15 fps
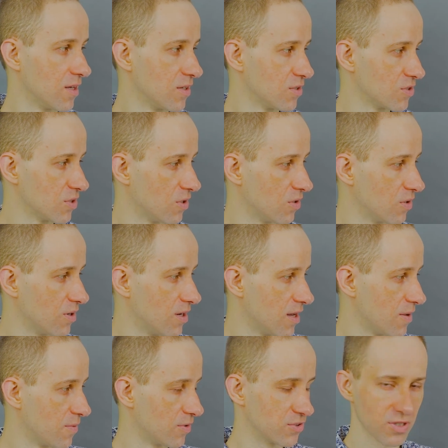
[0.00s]
so
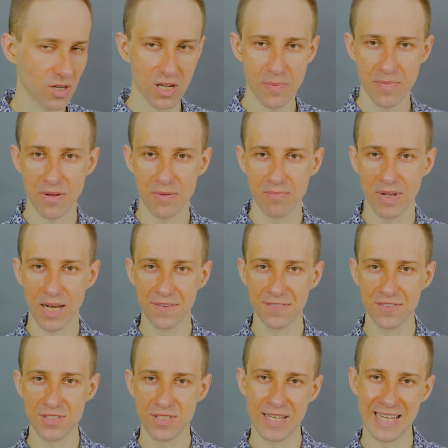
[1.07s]
we'll talk about
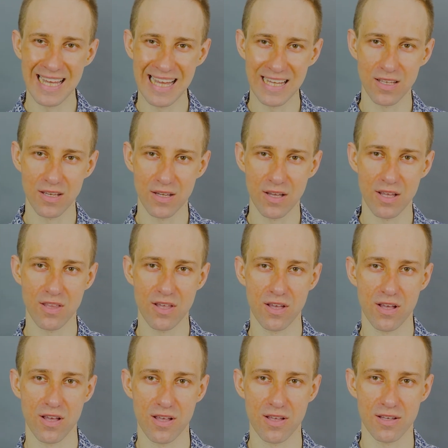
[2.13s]
beliefs in
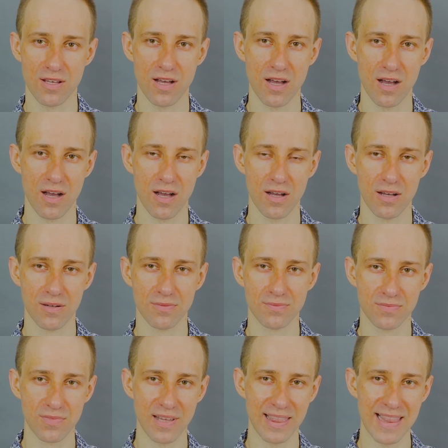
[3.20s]
the
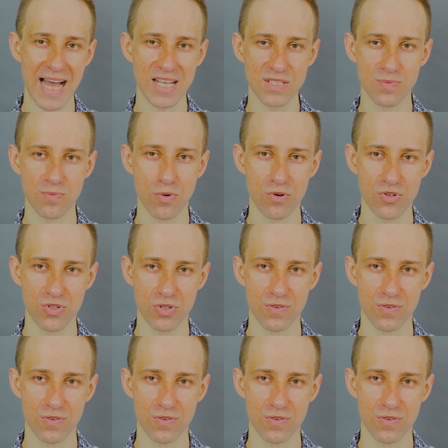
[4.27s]
last portion